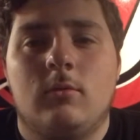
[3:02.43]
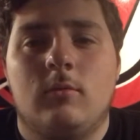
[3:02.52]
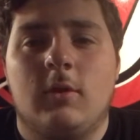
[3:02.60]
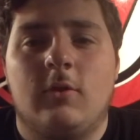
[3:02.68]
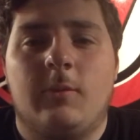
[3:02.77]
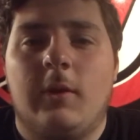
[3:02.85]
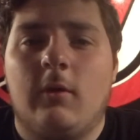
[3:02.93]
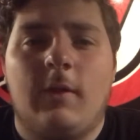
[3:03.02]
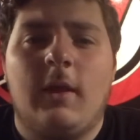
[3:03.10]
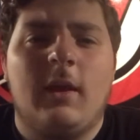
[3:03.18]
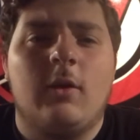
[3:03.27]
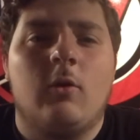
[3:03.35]
Because beer,
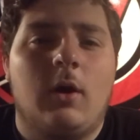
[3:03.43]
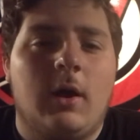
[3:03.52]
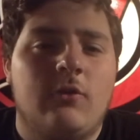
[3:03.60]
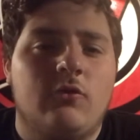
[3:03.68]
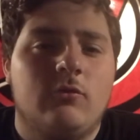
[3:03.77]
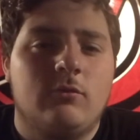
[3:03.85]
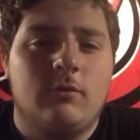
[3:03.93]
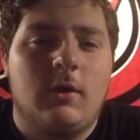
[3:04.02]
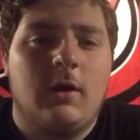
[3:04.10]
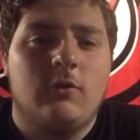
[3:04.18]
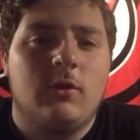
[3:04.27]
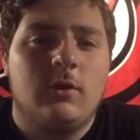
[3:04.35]
that ain't gonna
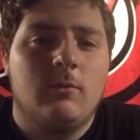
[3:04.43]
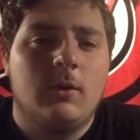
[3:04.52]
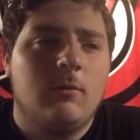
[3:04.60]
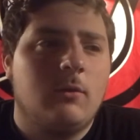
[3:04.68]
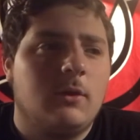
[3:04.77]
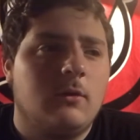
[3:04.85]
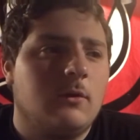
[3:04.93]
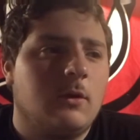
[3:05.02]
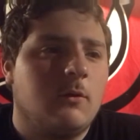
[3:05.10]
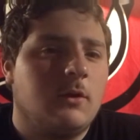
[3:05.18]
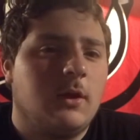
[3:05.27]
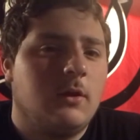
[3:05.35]
hydrate you, man. What
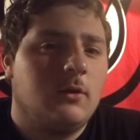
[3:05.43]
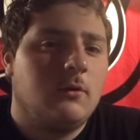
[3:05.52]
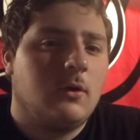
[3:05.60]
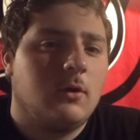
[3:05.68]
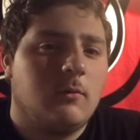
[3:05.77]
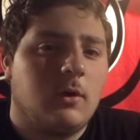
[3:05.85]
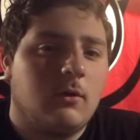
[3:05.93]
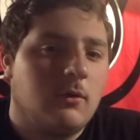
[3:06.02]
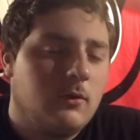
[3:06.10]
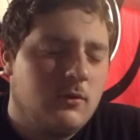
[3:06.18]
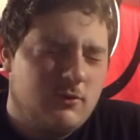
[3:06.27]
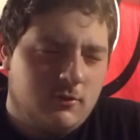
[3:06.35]
the hell are you talking about?
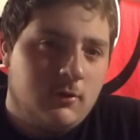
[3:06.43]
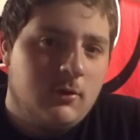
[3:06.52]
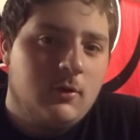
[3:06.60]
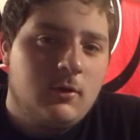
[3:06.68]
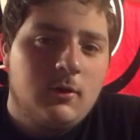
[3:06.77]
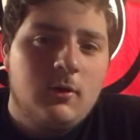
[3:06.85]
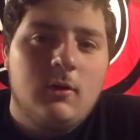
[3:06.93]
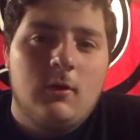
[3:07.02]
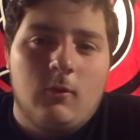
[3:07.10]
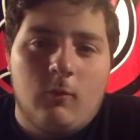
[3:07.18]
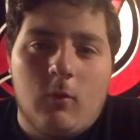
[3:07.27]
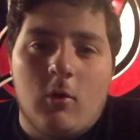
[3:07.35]

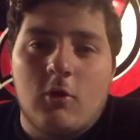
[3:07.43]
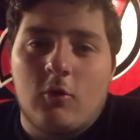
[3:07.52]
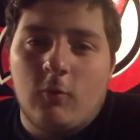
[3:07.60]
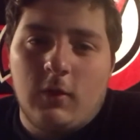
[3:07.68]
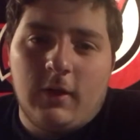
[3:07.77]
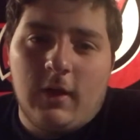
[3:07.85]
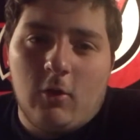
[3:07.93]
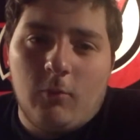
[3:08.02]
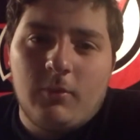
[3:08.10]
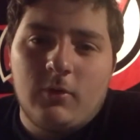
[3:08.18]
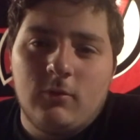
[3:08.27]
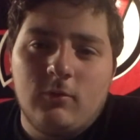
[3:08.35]
Water will help.
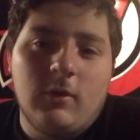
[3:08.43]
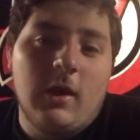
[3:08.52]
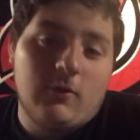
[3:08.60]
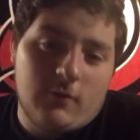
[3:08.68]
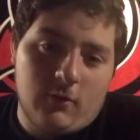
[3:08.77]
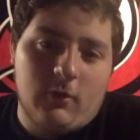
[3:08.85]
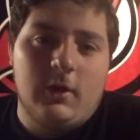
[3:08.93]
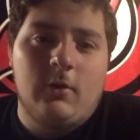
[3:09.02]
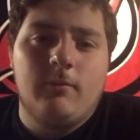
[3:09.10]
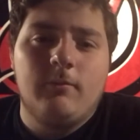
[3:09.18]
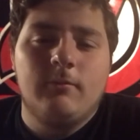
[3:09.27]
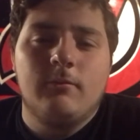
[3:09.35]
Gatorade will help.